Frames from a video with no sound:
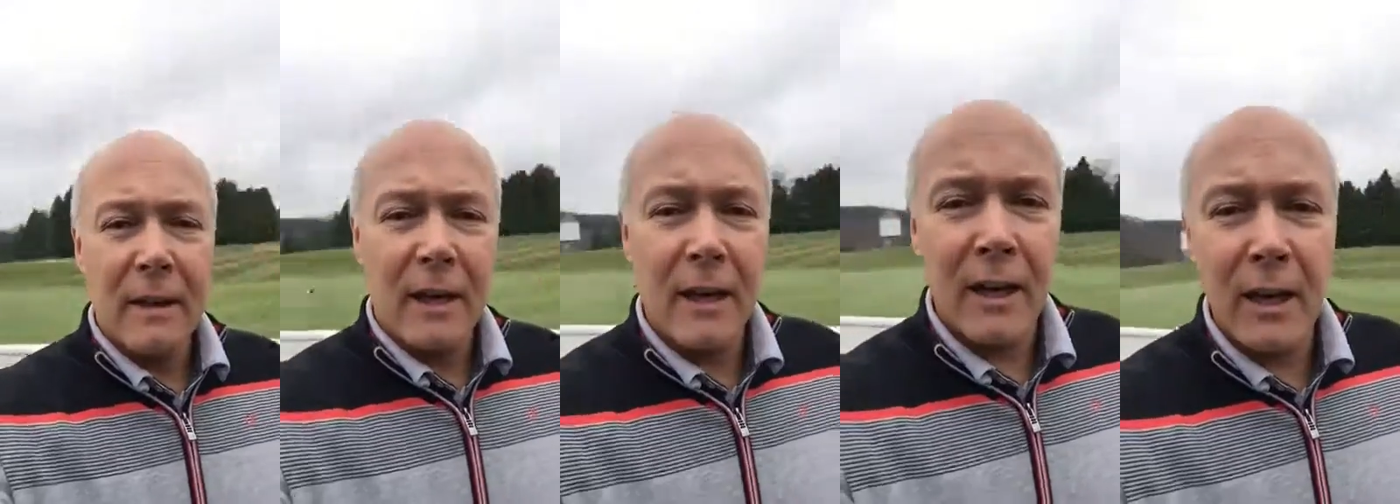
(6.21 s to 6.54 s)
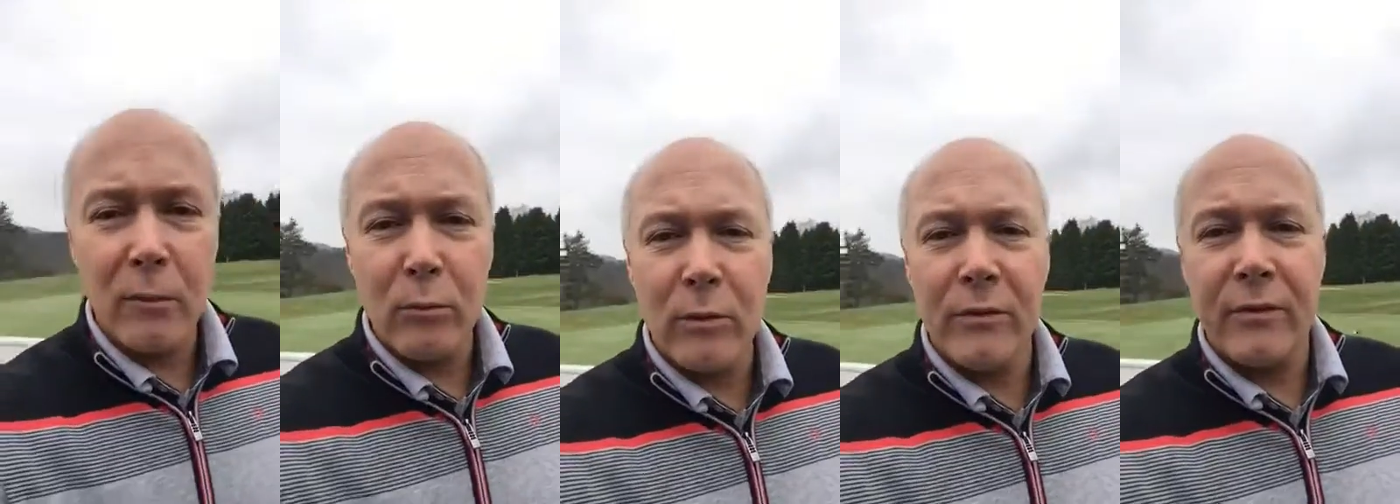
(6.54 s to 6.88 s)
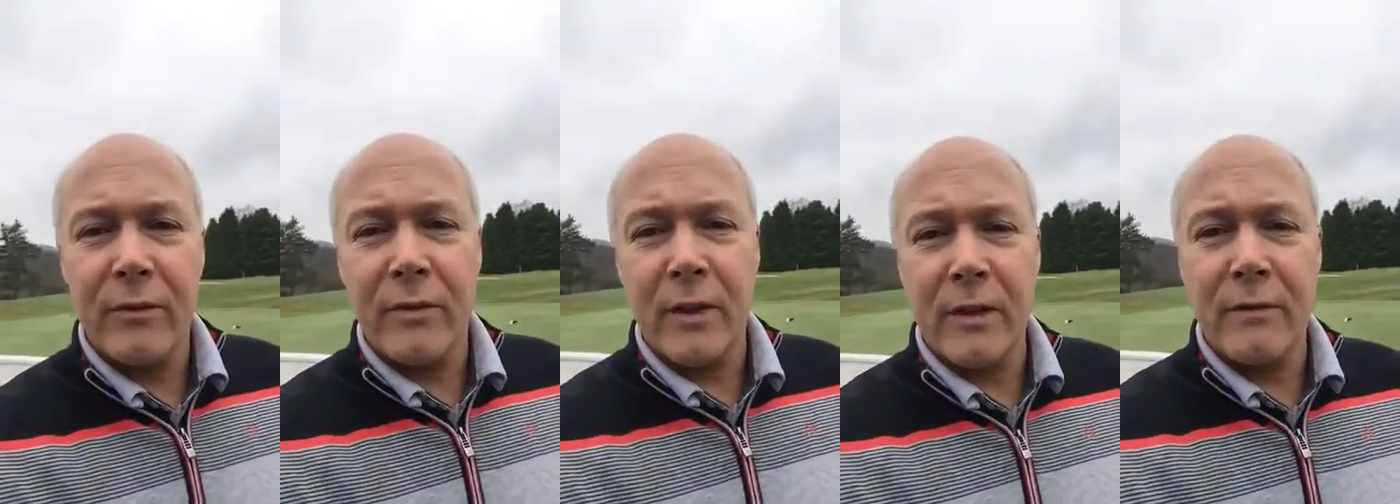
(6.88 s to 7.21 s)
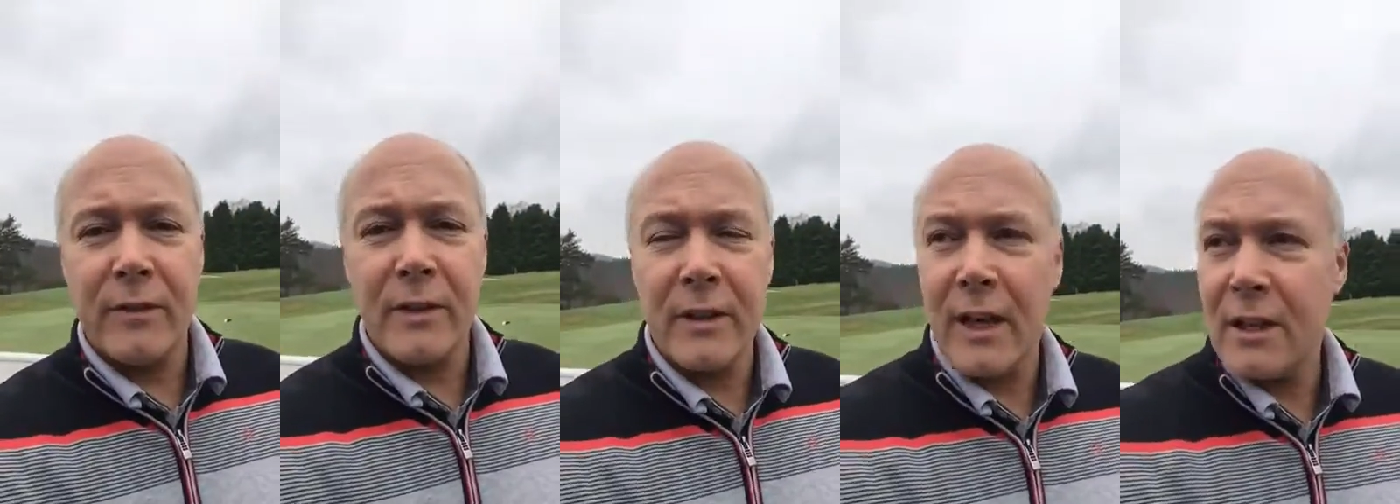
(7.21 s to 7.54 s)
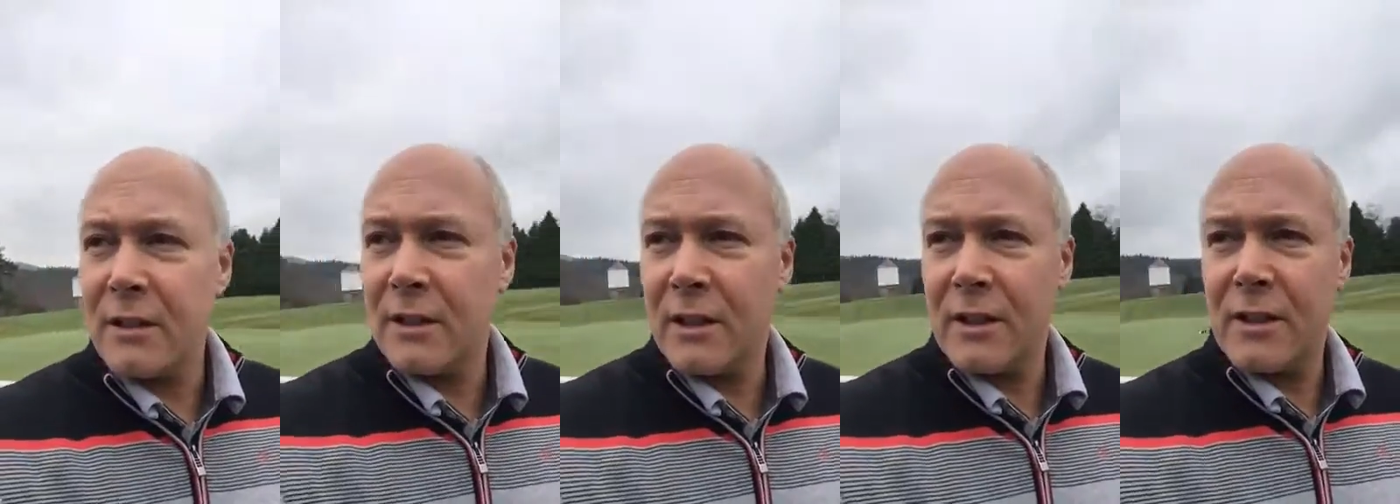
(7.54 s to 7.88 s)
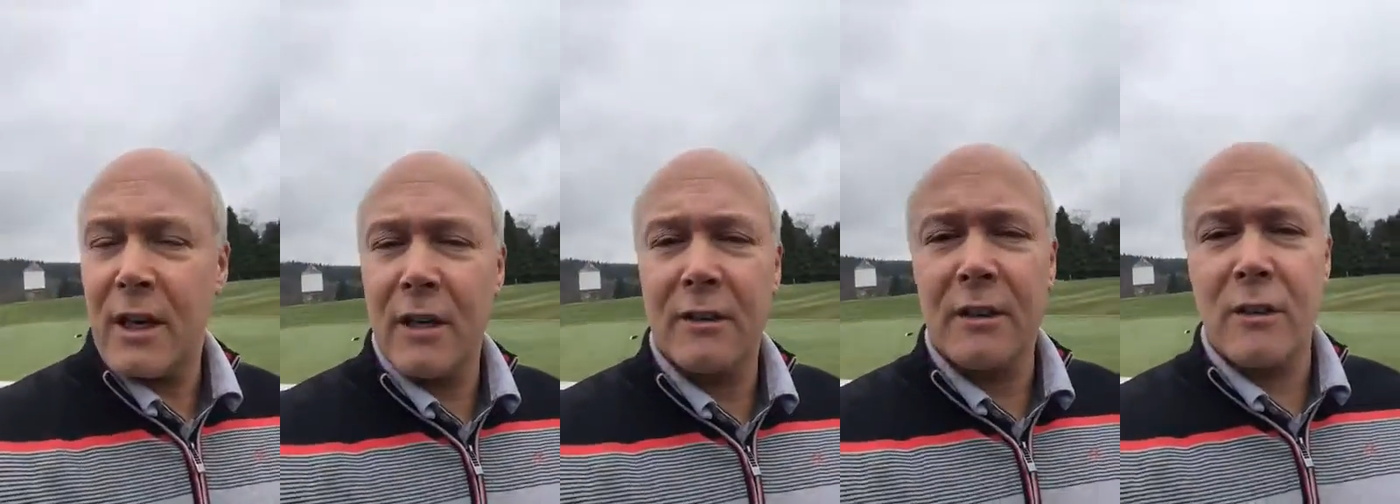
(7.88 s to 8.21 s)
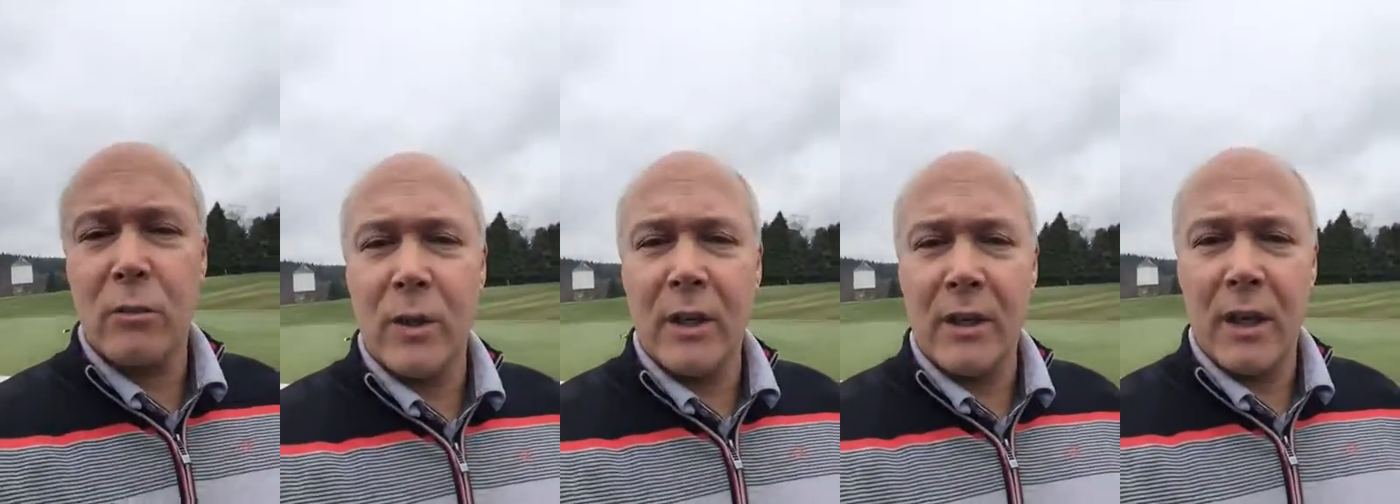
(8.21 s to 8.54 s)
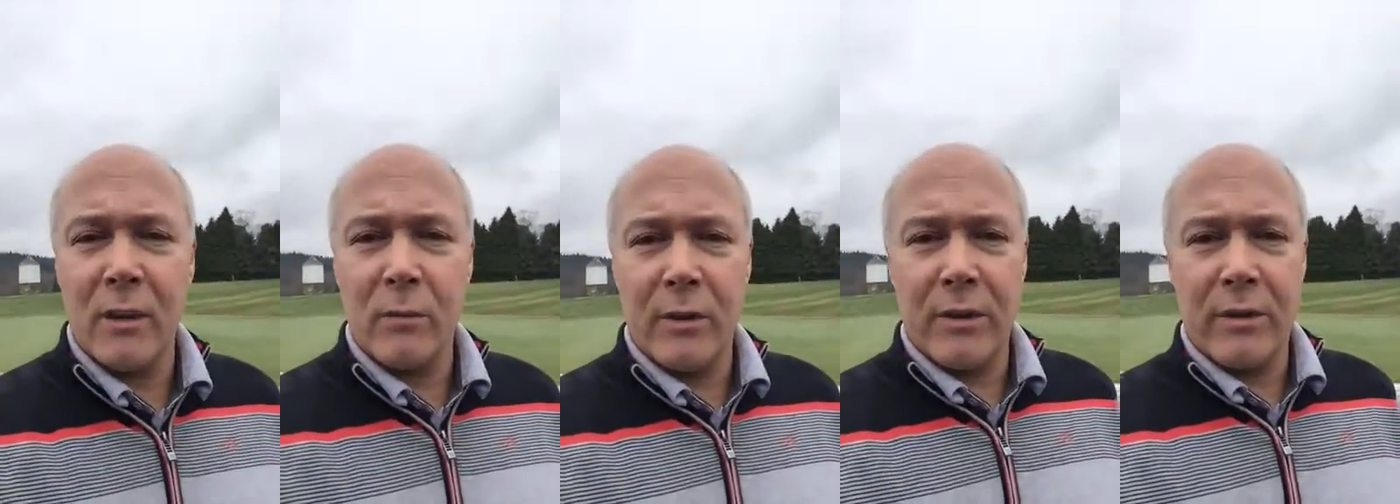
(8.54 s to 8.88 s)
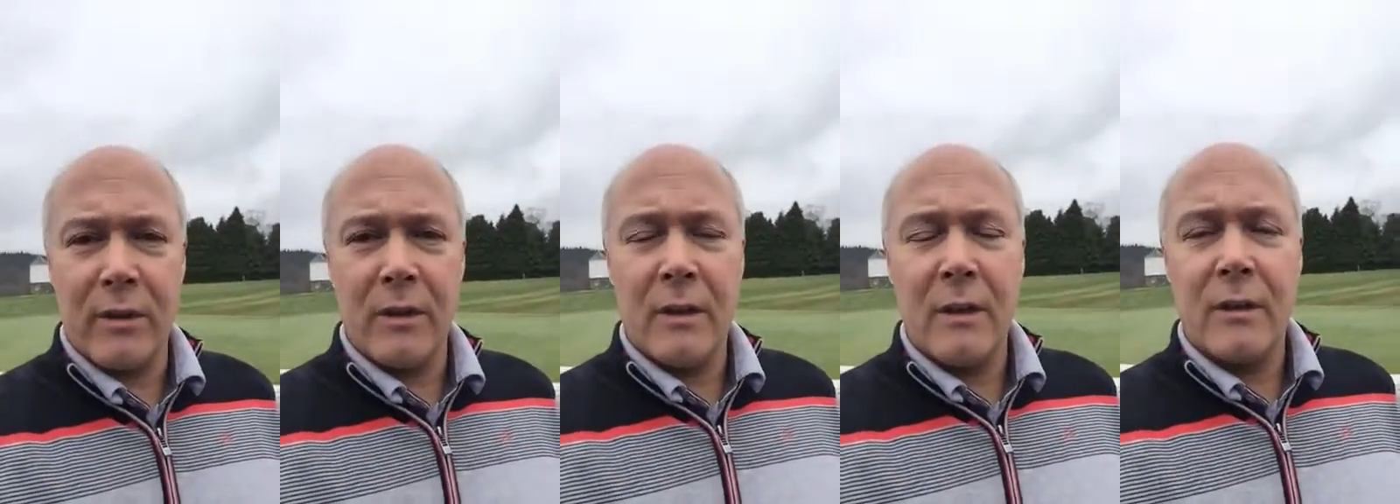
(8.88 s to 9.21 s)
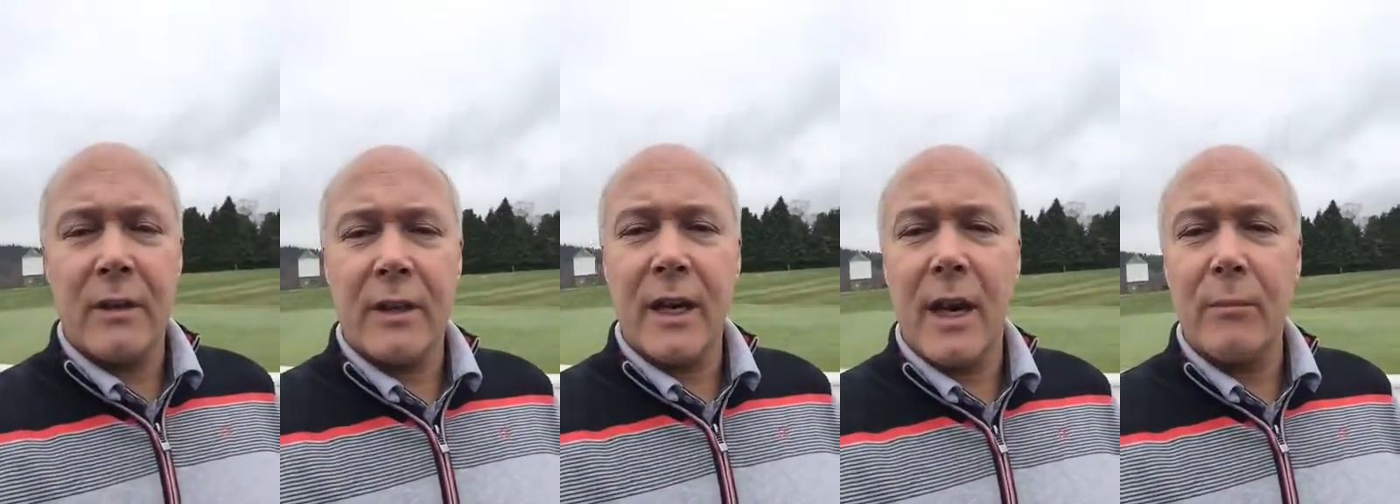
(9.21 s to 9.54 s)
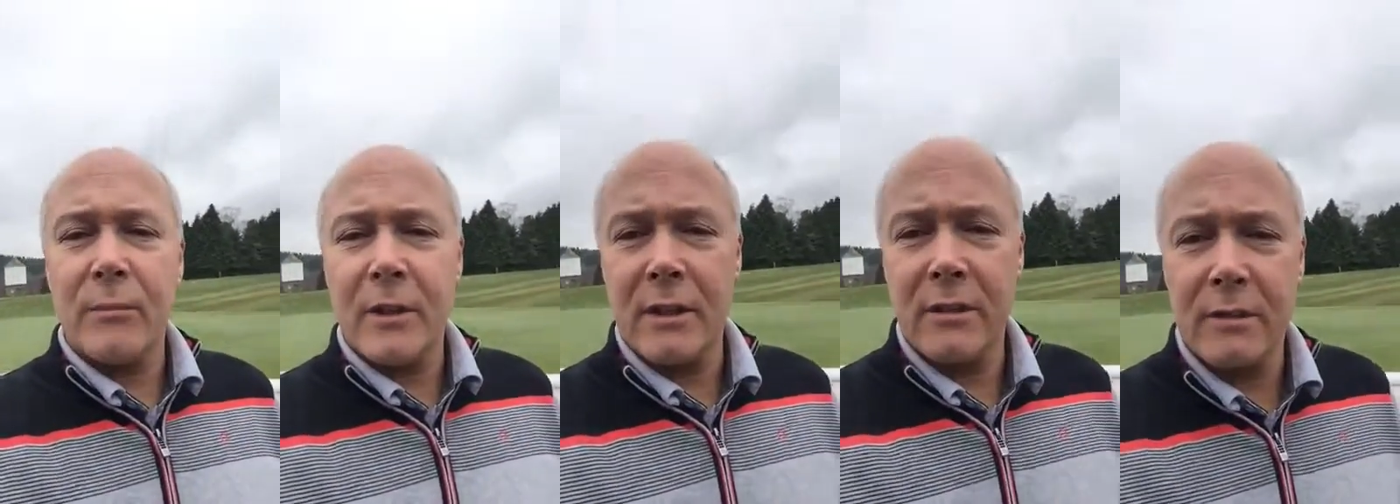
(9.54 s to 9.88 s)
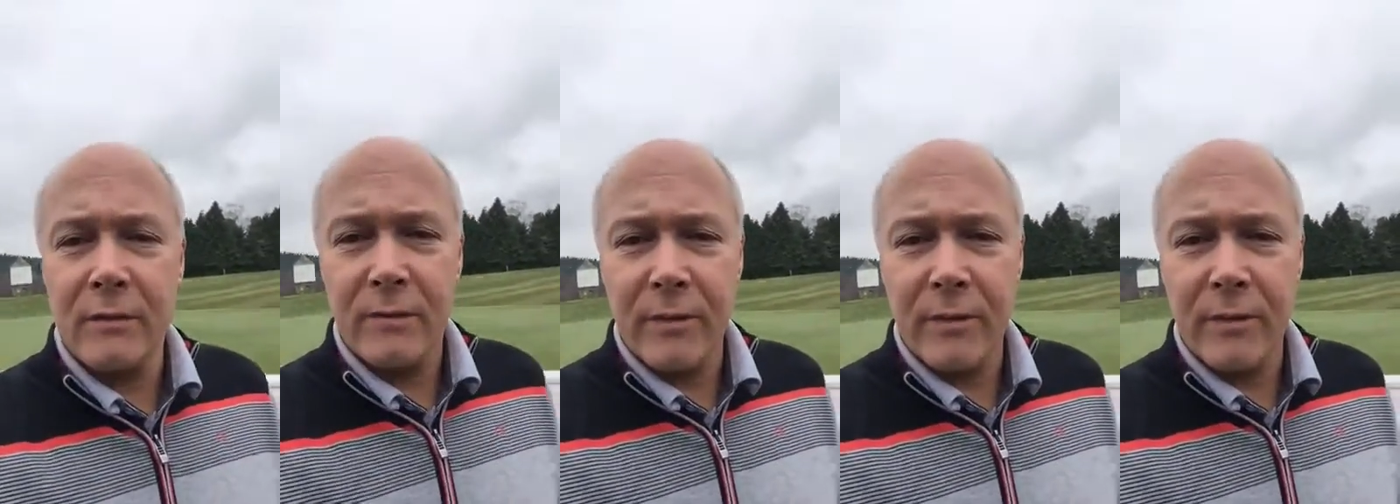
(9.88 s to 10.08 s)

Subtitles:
We've had a fantastic start to the weekend with the captain,